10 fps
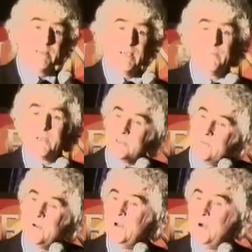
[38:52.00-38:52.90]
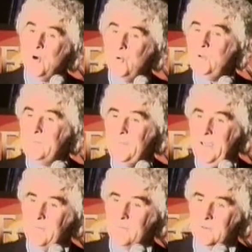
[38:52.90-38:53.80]
to myself, holy
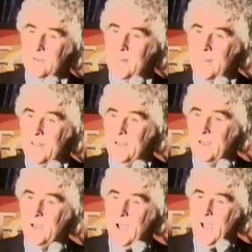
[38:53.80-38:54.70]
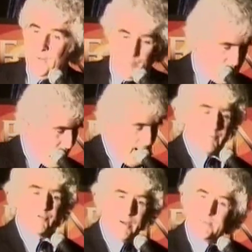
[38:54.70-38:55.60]
mackerel, I
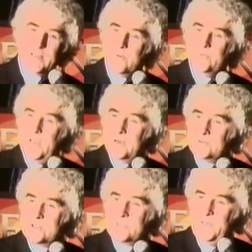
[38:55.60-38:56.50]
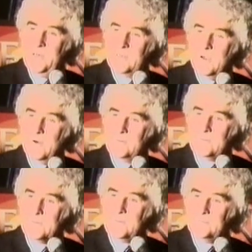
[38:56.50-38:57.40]
was right down there just a minute ago.
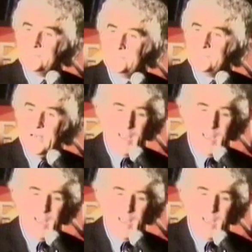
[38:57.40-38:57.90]
And I